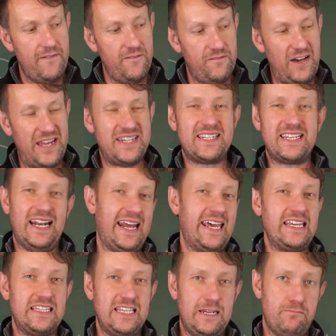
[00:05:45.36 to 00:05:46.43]

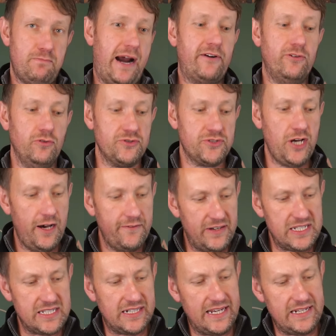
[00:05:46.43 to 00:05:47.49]
ventilated barrels. Not a
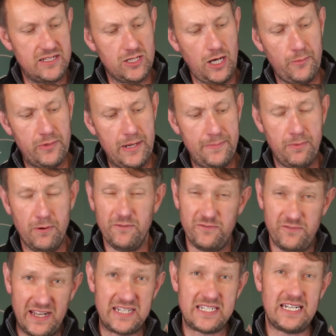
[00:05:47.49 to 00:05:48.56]
ventilated top rib, but
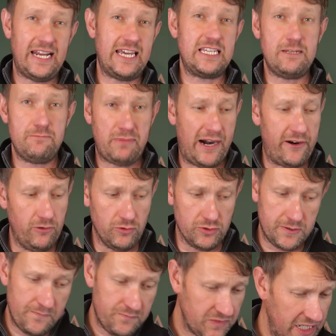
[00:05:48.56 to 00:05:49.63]
ventilated barrels.